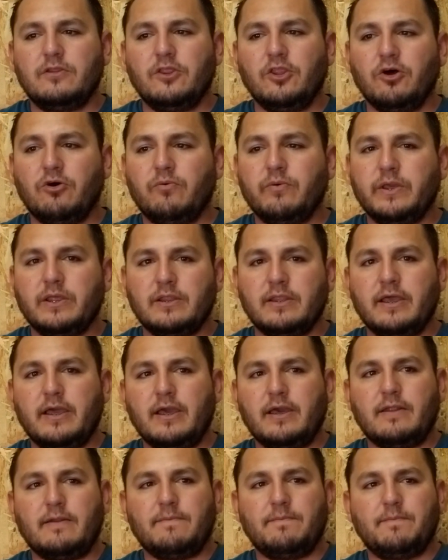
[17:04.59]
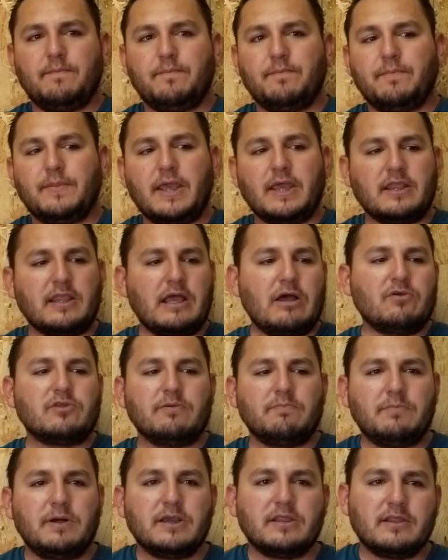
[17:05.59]
knowing that
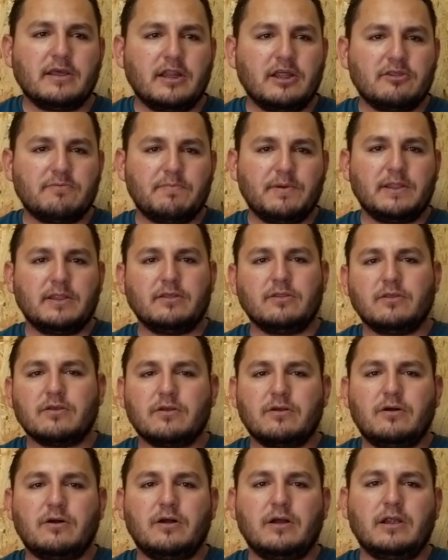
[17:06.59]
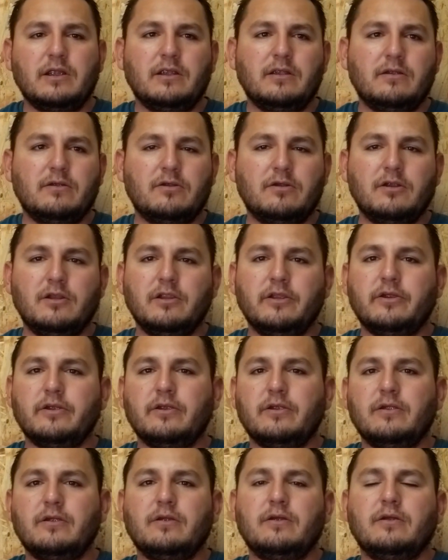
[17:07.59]
$1,000 that I spent on the car
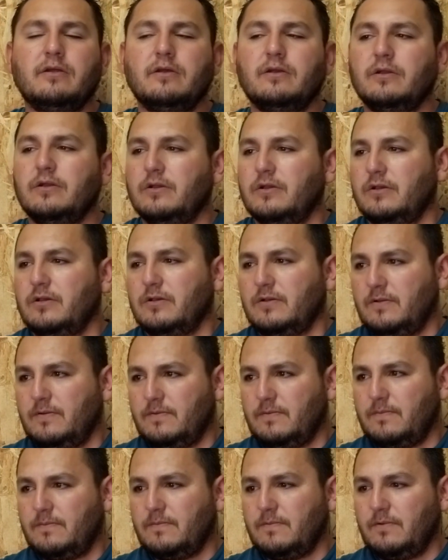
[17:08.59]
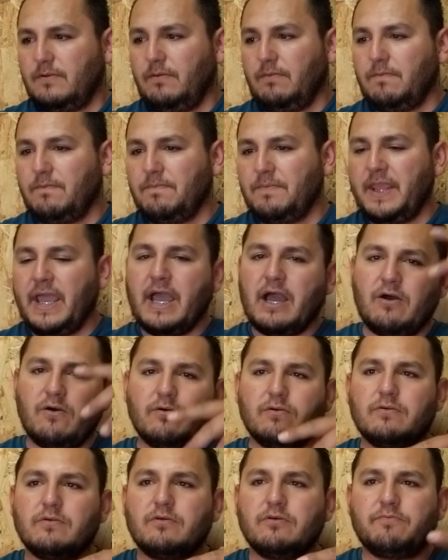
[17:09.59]
earlier
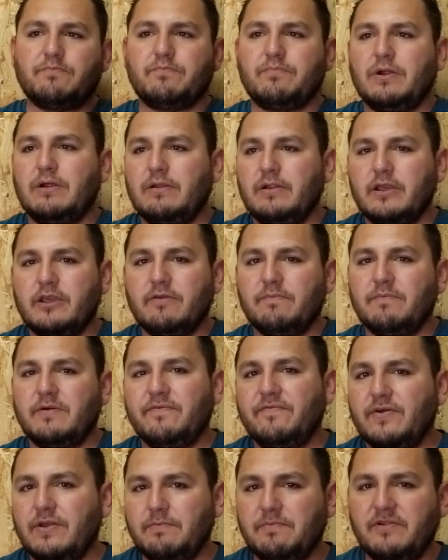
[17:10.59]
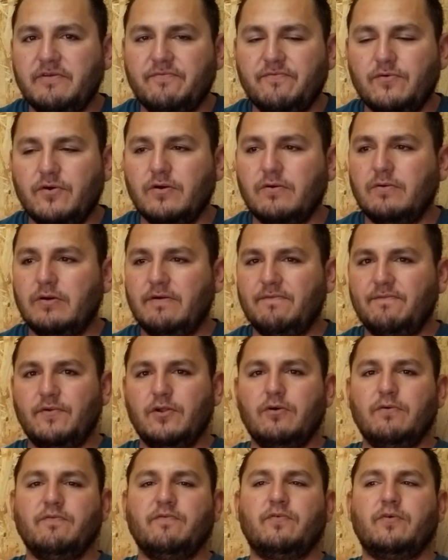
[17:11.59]
now could probably keep my family
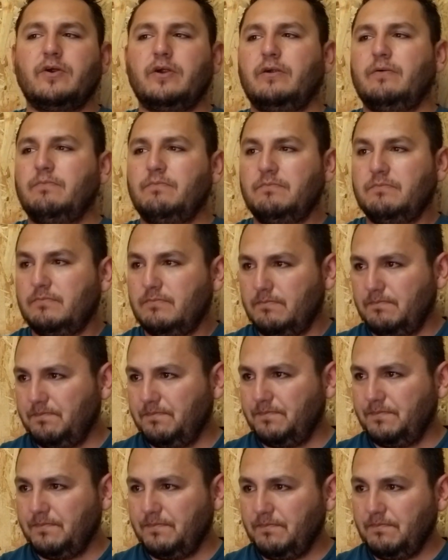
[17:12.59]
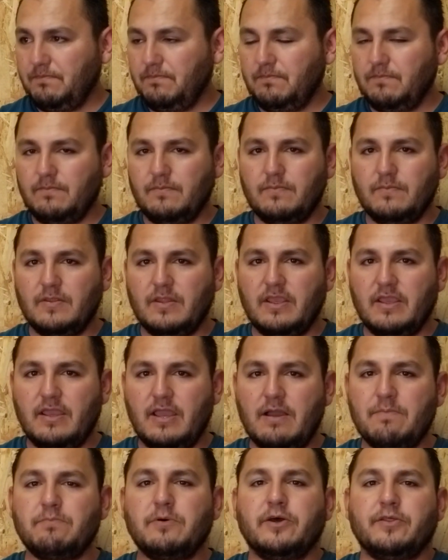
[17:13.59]
afloat for
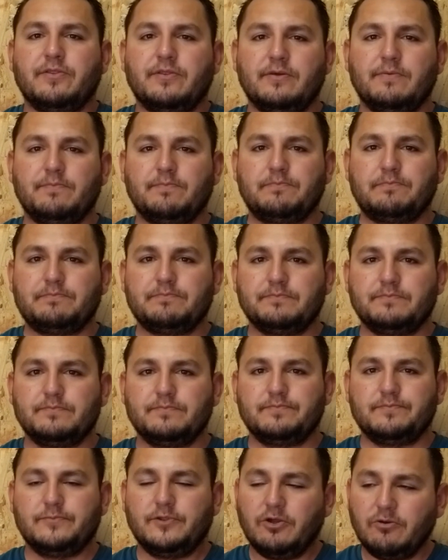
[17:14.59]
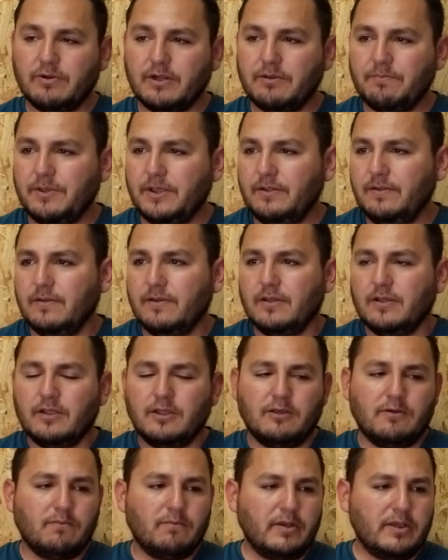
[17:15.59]
a month. Know what I mean?
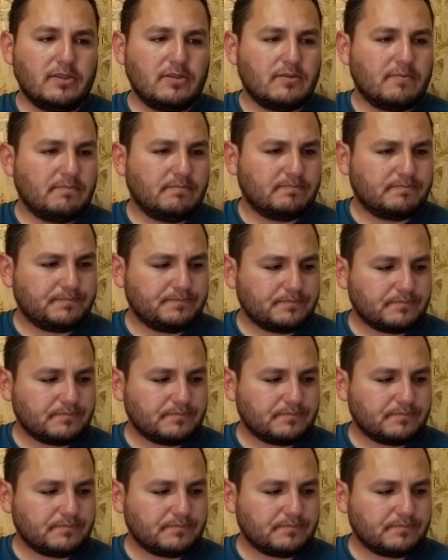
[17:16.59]
Which